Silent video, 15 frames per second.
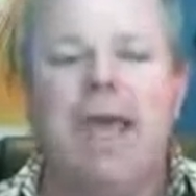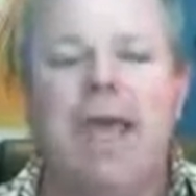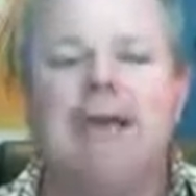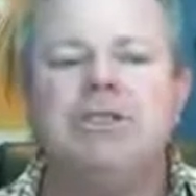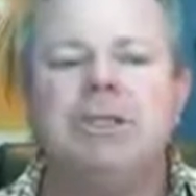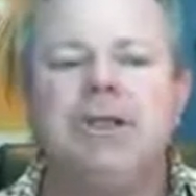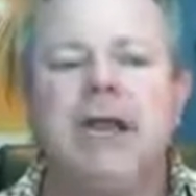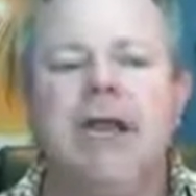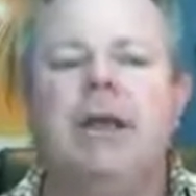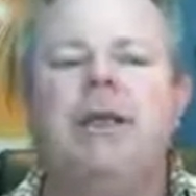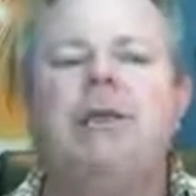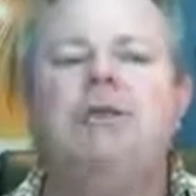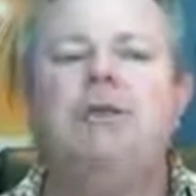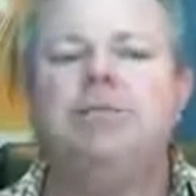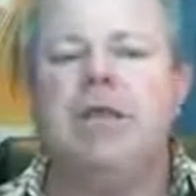Actually,
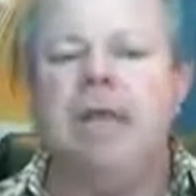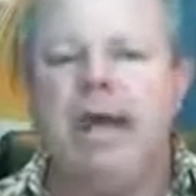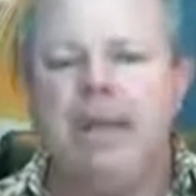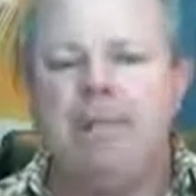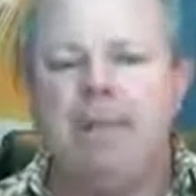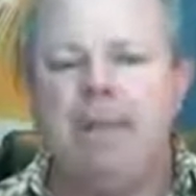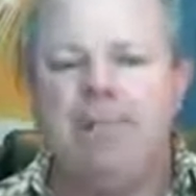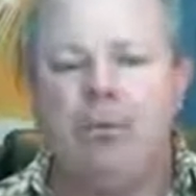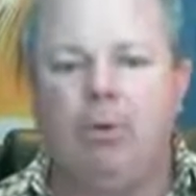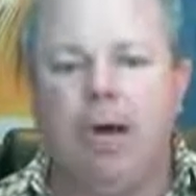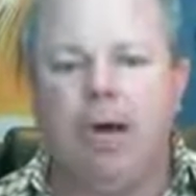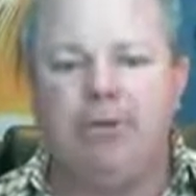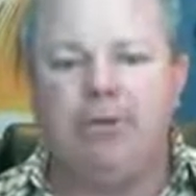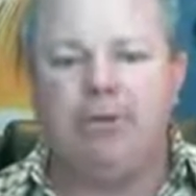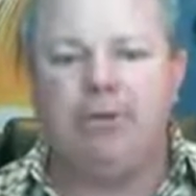there's a lot of people
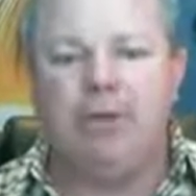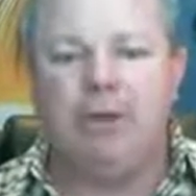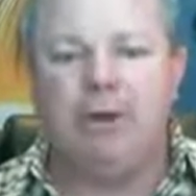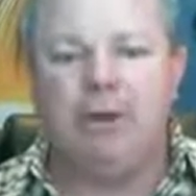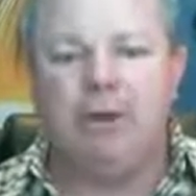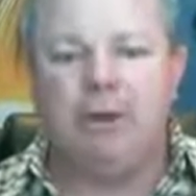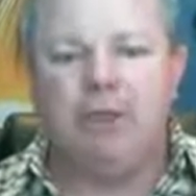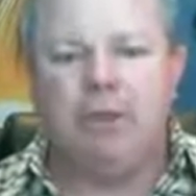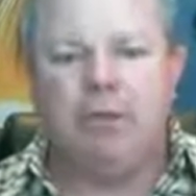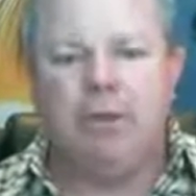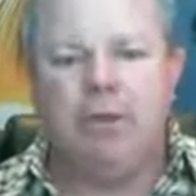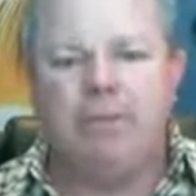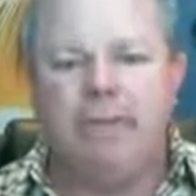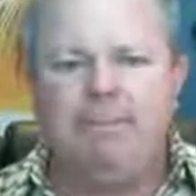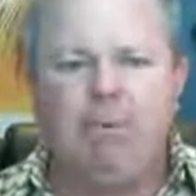out there
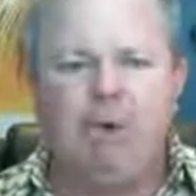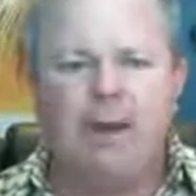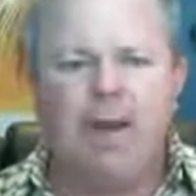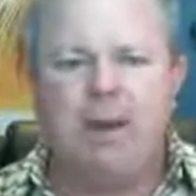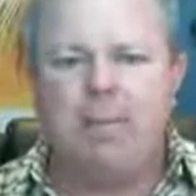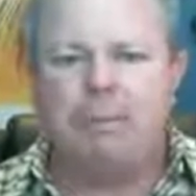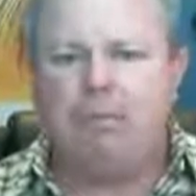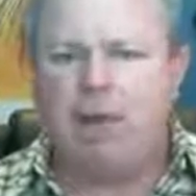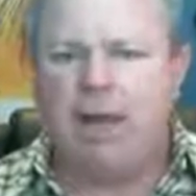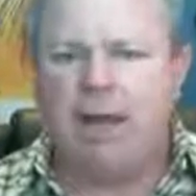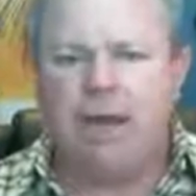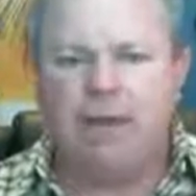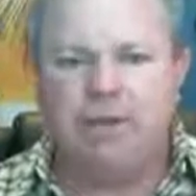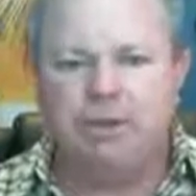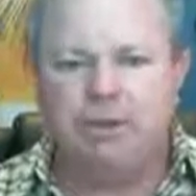when they put out a
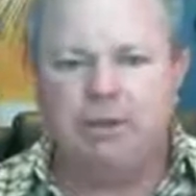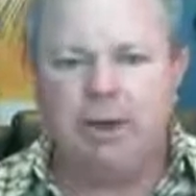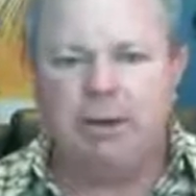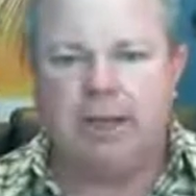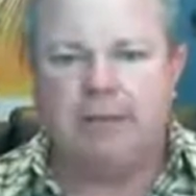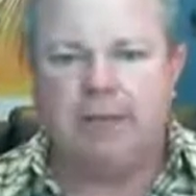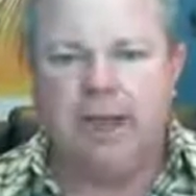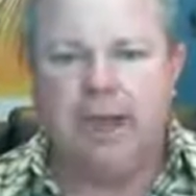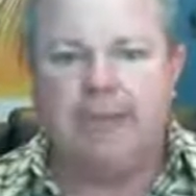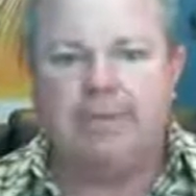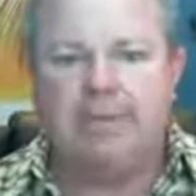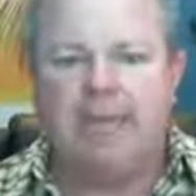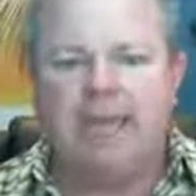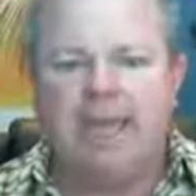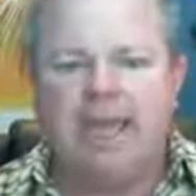product or something like
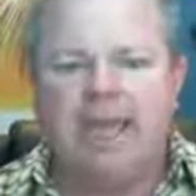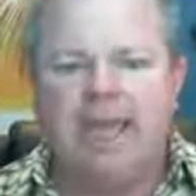that,